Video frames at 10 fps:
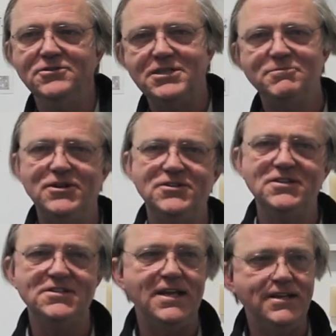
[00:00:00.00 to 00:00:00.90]
those
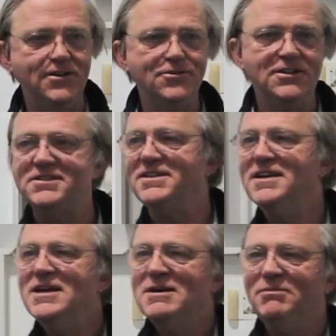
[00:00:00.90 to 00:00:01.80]
expressions said in earnest,
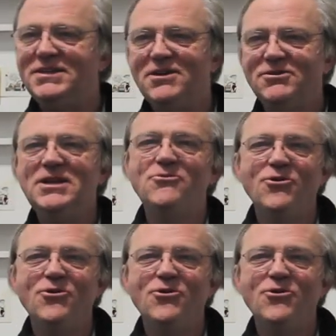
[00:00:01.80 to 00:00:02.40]
but they really